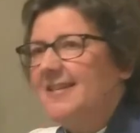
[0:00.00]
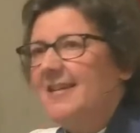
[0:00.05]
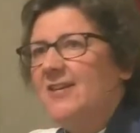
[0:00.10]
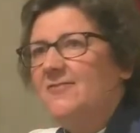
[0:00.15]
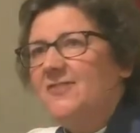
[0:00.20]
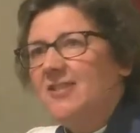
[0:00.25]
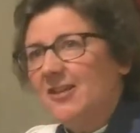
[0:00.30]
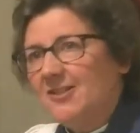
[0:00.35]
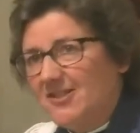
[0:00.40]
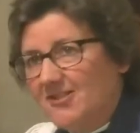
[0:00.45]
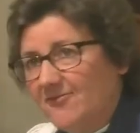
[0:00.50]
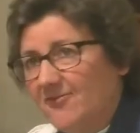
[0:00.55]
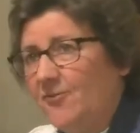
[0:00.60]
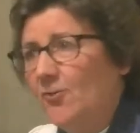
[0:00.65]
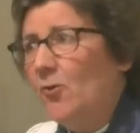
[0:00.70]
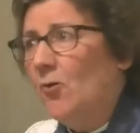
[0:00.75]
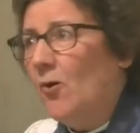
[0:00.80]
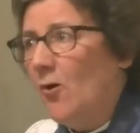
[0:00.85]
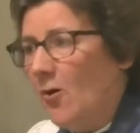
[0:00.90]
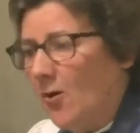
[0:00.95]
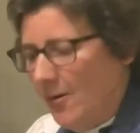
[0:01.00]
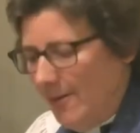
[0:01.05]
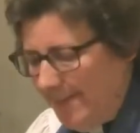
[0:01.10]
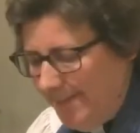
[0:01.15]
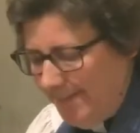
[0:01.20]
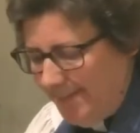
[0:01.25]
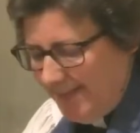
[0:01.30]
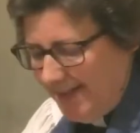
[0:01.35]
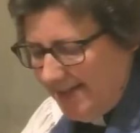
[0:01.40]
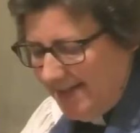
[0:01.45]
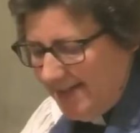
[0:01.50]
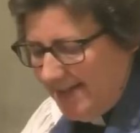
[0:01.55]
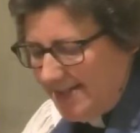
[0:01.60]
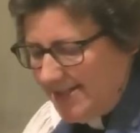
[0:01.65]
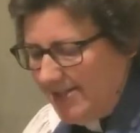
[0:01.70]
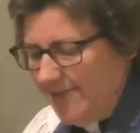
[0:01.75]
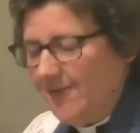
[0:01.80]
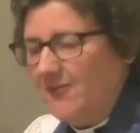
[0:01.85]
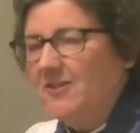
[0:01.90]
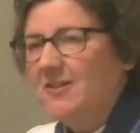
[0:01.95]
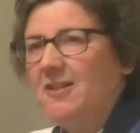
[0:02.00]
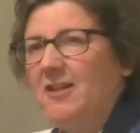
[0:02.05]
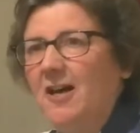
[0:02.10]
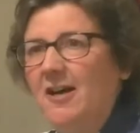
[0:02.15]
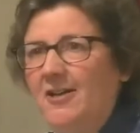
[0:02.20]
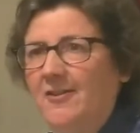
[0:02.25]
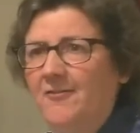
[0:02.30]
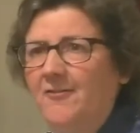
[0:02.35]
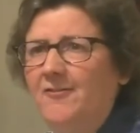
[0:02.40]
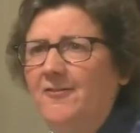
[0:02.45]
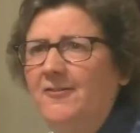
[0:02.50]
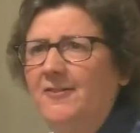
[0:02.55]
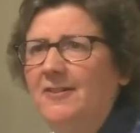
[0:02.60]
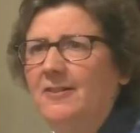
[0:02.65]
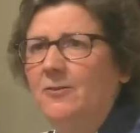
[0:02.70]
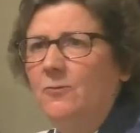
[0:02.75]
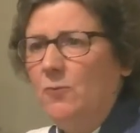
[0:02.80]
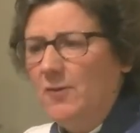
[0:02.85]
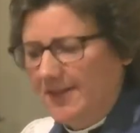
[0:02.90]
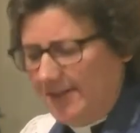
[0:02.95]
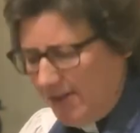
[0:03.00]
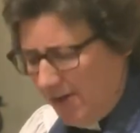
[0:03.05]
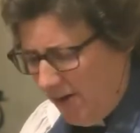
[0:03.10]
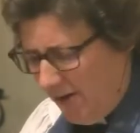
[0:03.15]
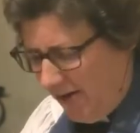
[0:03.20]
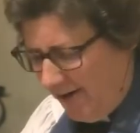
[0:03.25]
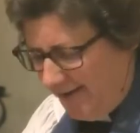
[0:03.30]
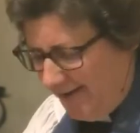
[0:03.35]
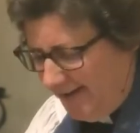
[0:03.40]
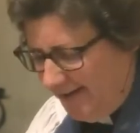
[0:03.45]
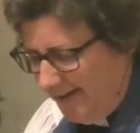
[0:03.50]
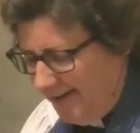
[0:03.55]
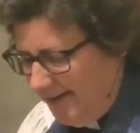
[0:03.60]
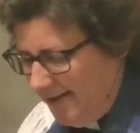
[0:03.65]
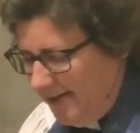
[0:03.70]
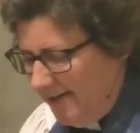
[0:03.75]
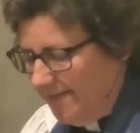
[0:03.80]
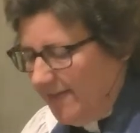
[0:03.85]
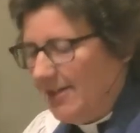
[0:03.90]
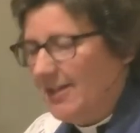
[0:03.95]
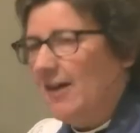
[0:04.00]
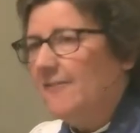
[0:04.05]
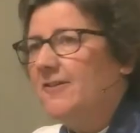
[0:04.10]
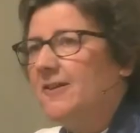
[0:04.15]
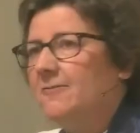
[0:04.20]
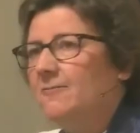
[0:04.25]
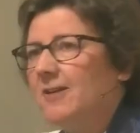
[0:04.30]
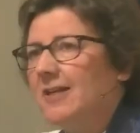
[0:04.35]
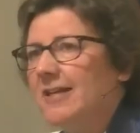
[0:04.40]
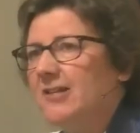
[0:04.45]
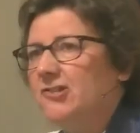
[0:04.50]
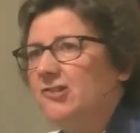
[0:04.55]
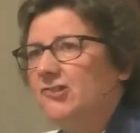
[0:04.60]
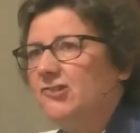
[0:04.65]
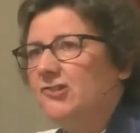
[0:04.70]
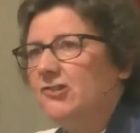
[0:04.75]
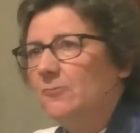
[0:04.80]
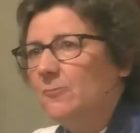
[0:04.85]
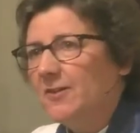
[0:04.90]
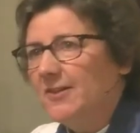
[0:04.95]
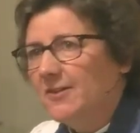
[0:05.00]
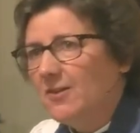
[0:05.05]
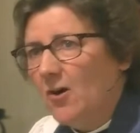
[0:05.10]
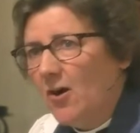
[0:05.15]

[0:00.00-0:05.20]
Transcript: saves us for a different life with God, for loving relationship with